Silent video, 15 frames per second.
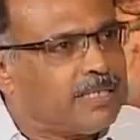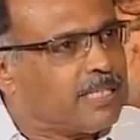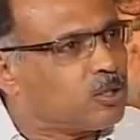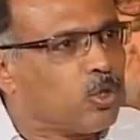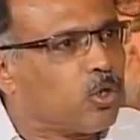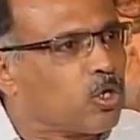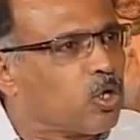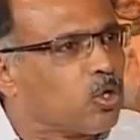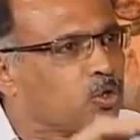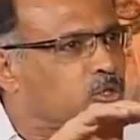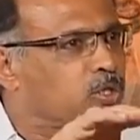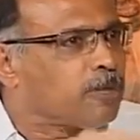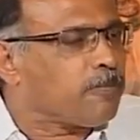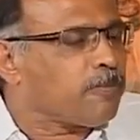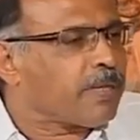there's no
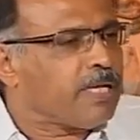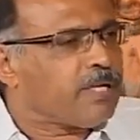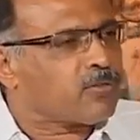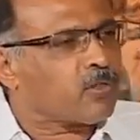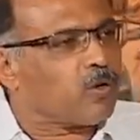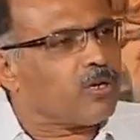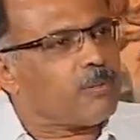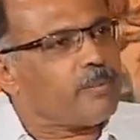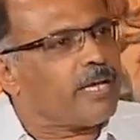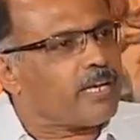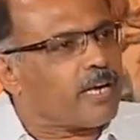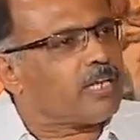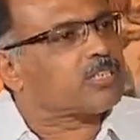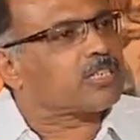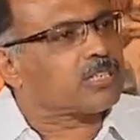growth. So it will be a
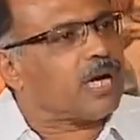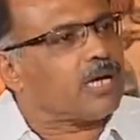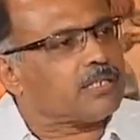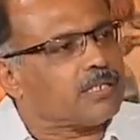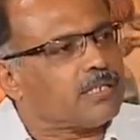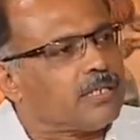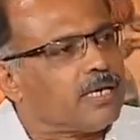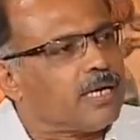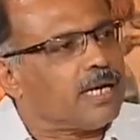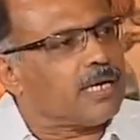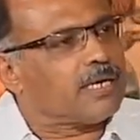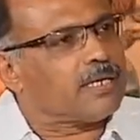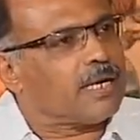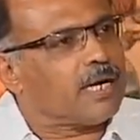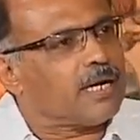non-starter.
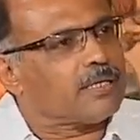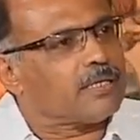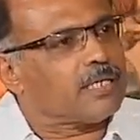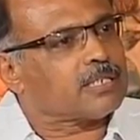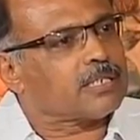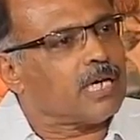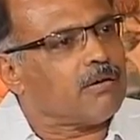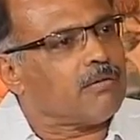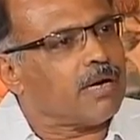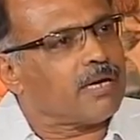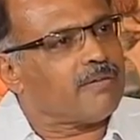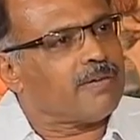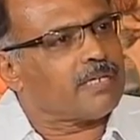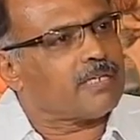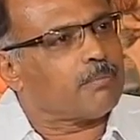And that's how
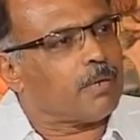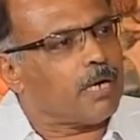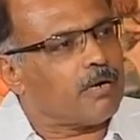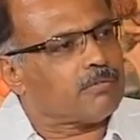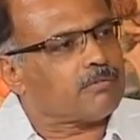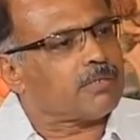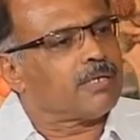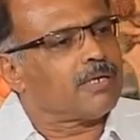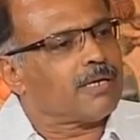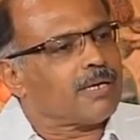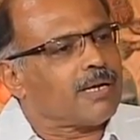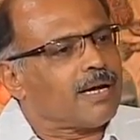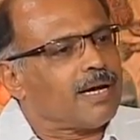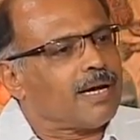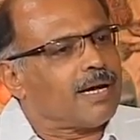I went about.
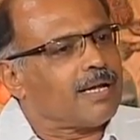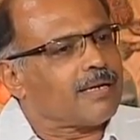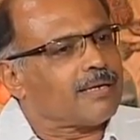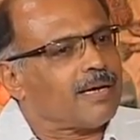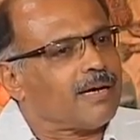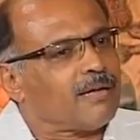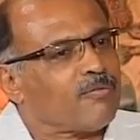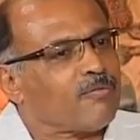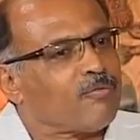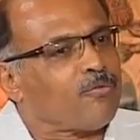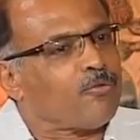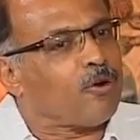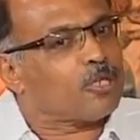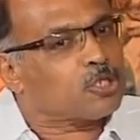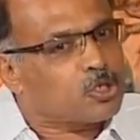And
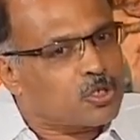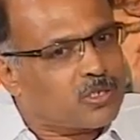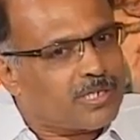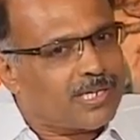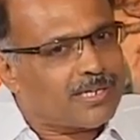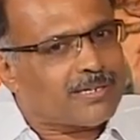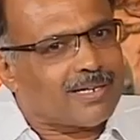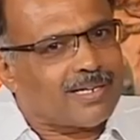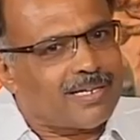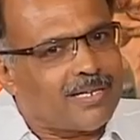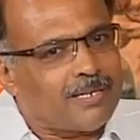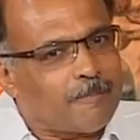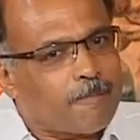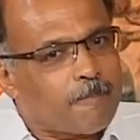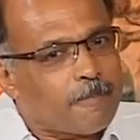
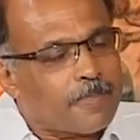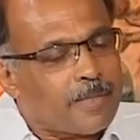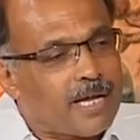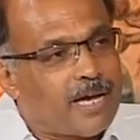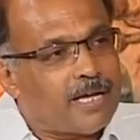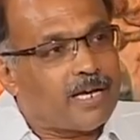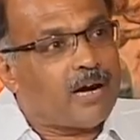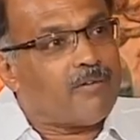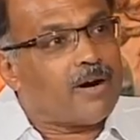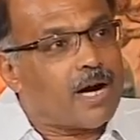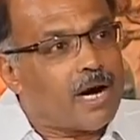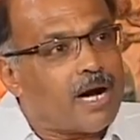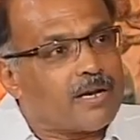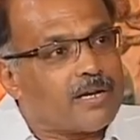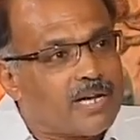fortunately, I
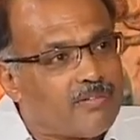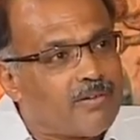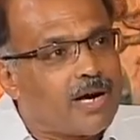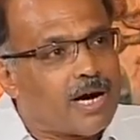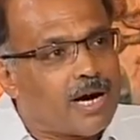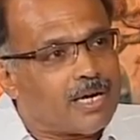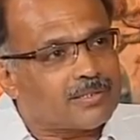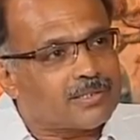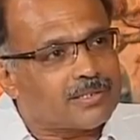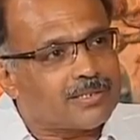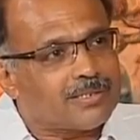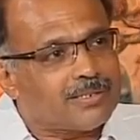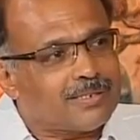never asked